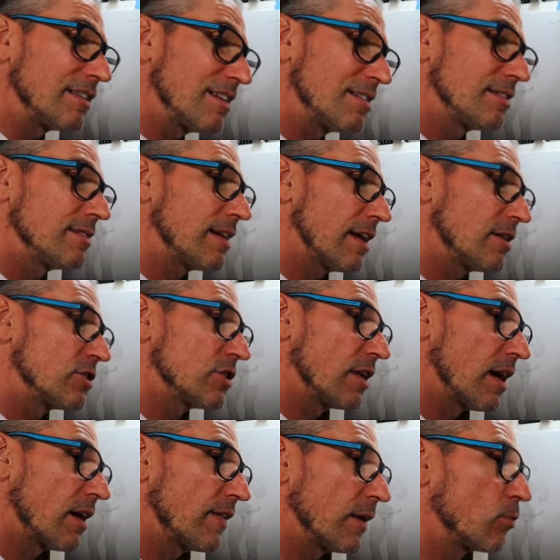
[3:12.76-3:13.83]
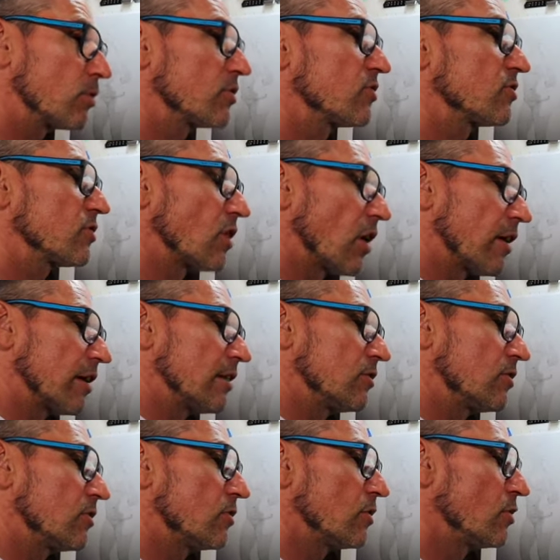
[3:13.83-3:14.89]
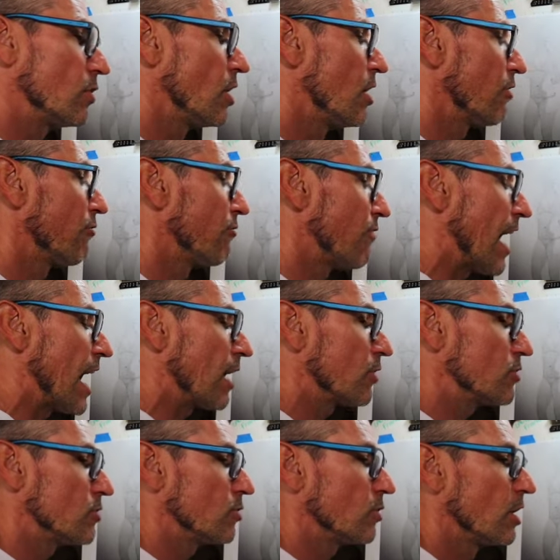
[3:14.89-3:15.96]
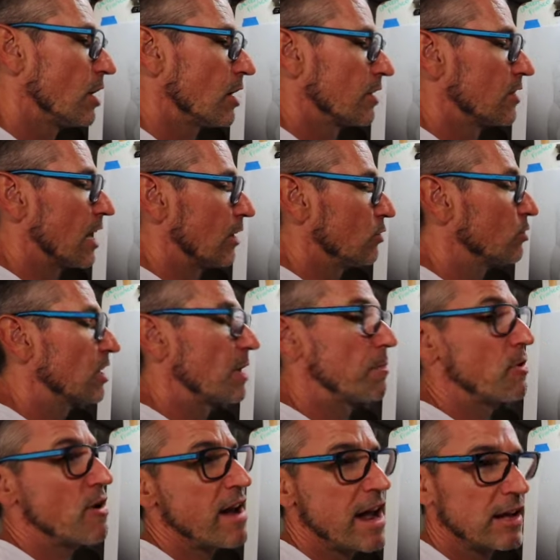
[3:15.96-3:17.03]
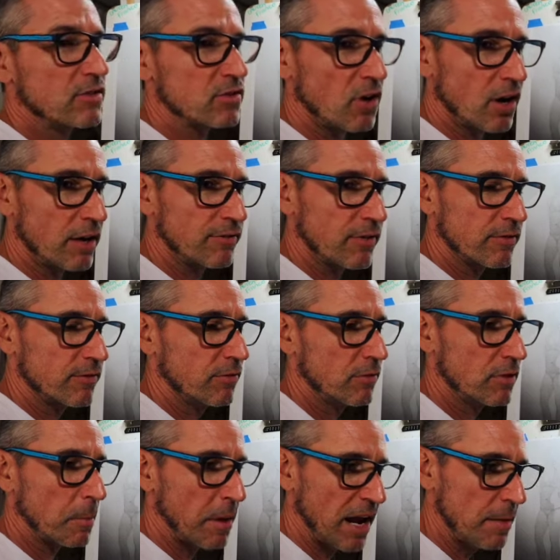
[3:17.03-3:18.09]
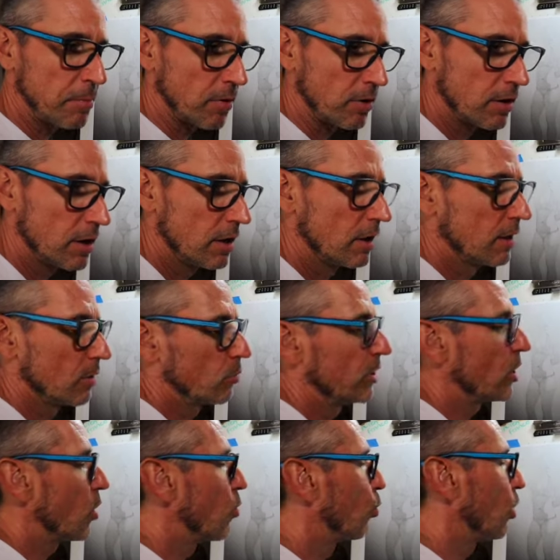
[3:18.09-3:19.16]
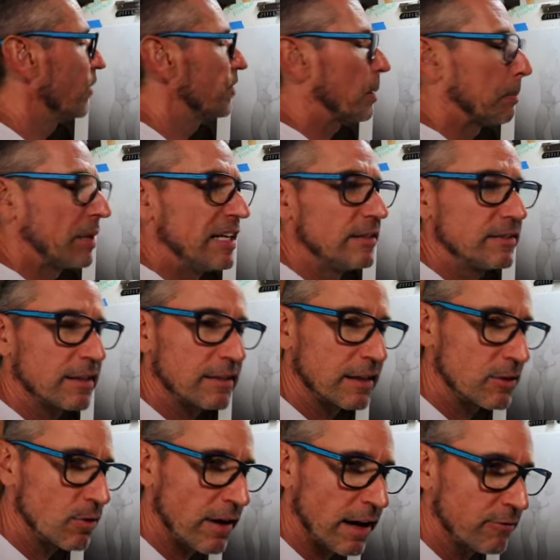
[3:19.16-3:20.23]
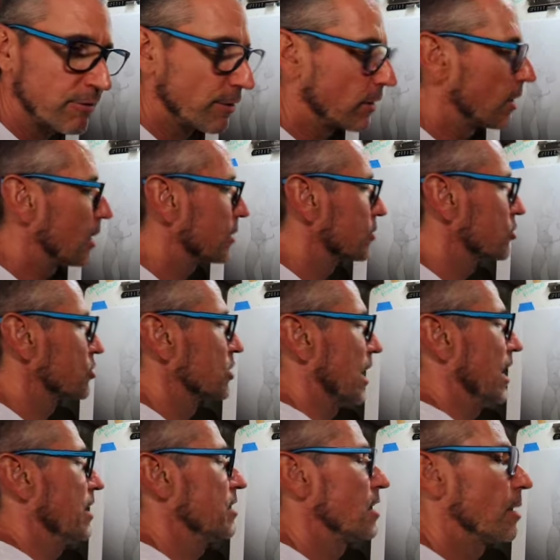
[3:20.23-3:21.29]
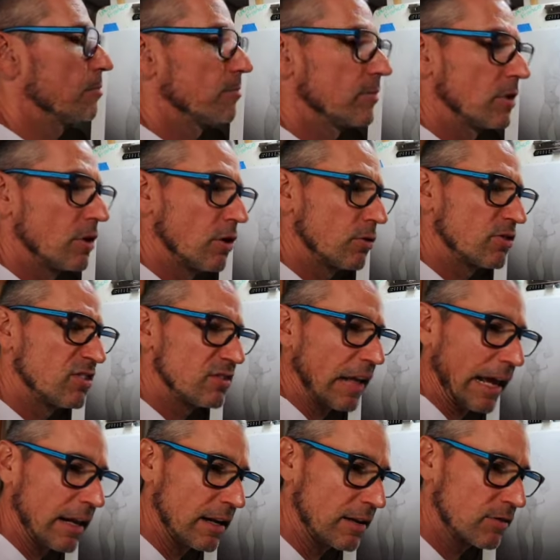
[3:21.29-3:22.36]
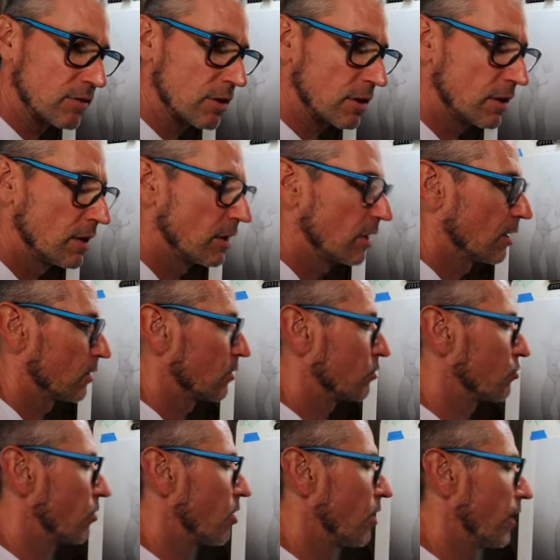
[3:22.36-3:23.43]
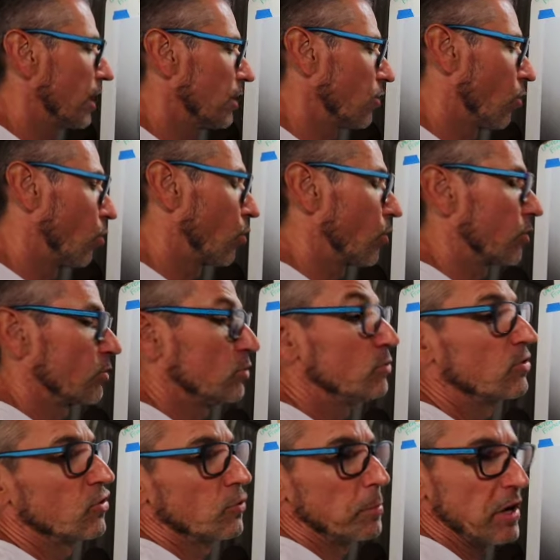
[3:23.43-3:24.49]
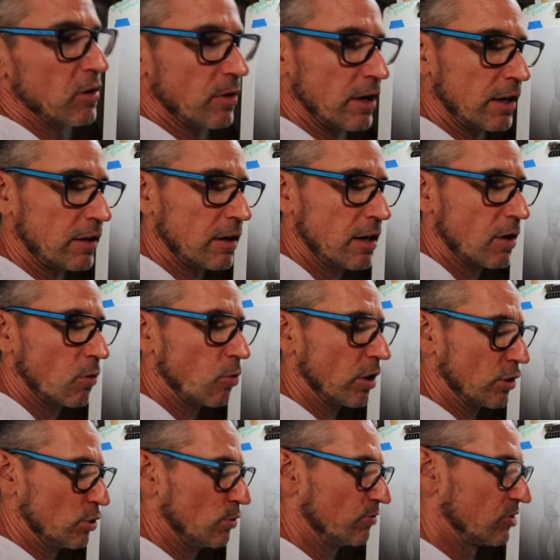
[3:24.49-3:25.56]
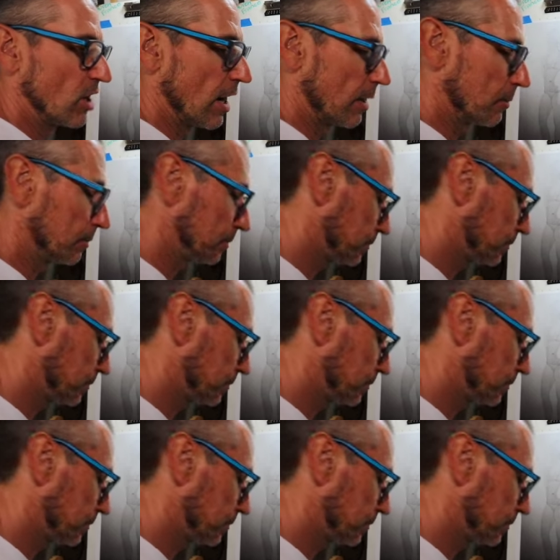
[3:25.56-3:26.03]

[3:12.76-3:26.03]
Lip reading: this stage now that we're starting to do value that you keep your hands off of the paper. We don't want the pizza that you had for lunch to end up, staining the drawing or you smearing what you've done.